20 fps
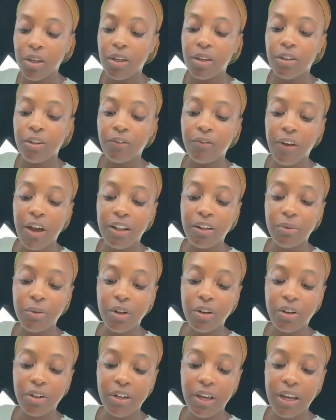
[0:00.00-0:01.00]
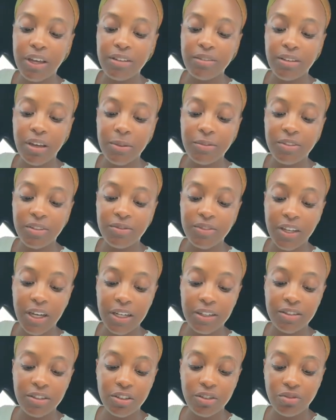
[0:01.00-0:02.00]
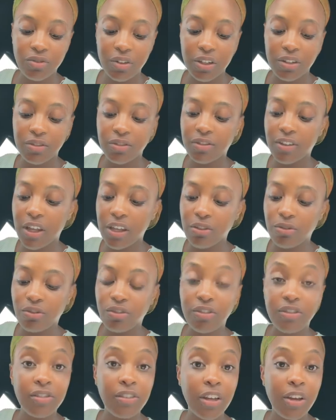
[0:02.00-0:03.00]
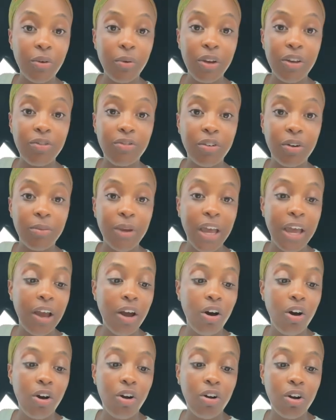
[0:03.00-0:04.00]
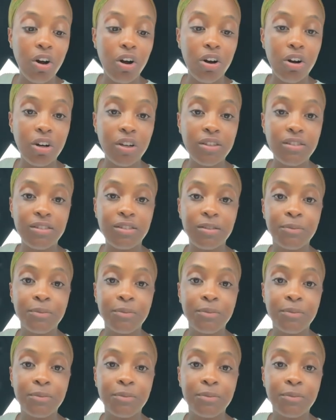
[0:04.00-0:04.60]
The following are 9 types of toxic drainers that you should stay away from at all costs.